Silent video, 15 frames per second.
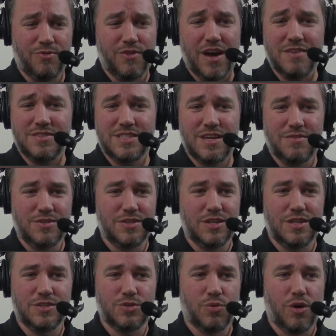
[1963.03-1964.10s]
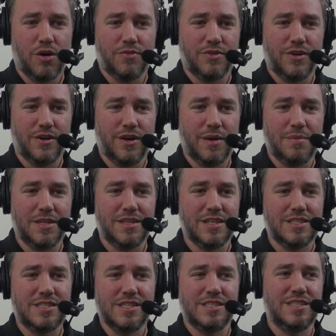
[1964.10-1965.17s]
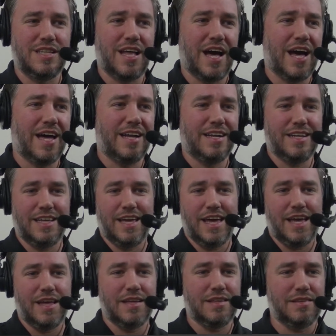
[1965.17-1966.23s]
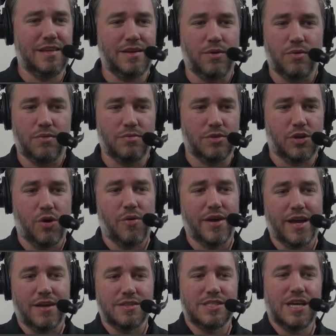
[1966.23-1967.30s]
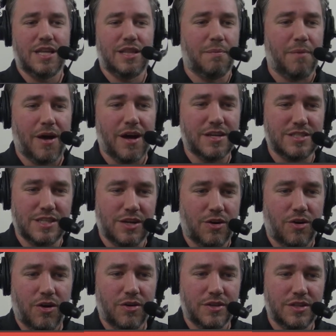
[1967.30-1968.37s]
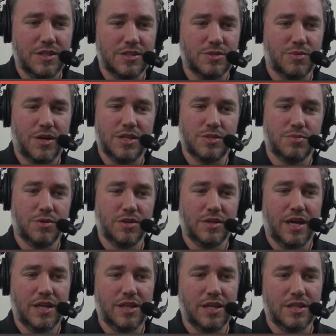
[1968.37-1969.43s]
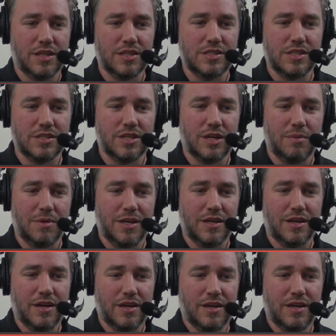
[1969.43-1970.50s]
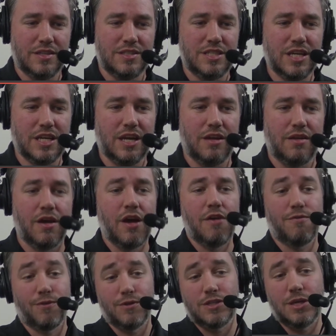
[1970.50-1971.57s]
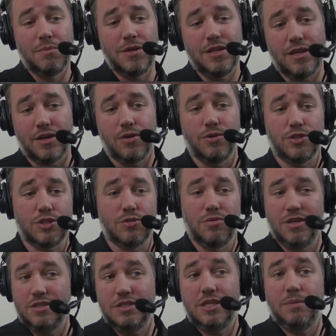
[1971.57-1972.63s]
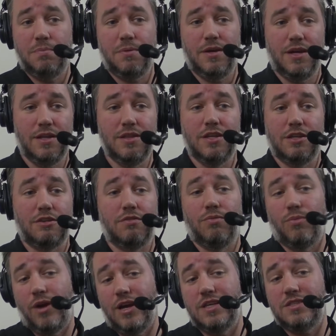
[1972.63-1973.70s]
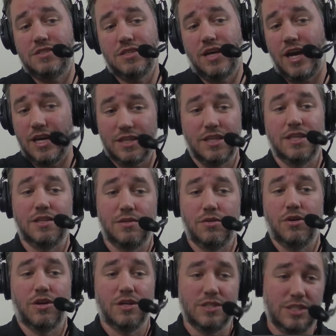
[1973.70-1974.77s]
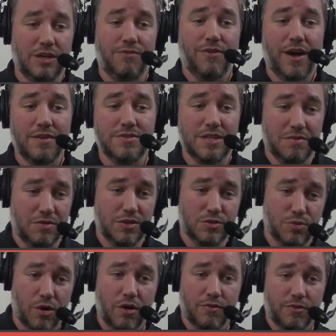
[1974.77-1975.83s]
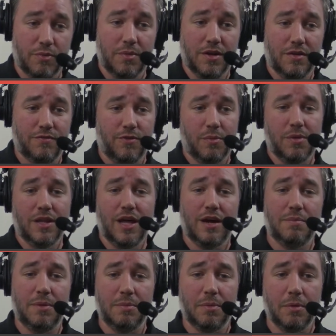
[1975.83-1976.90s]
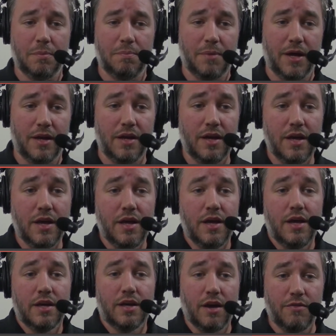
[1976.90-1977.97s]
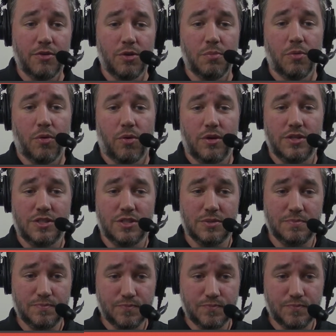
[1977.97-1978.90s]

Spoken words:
5, 7, and 12 here. I mean, this is not going outside the box at all in this race, really. I think this is going to be a ticket for somebody that goes 3 deep in this race. I think you're going to see 5, 7, and 12 from a lot of people. But Governor Morris,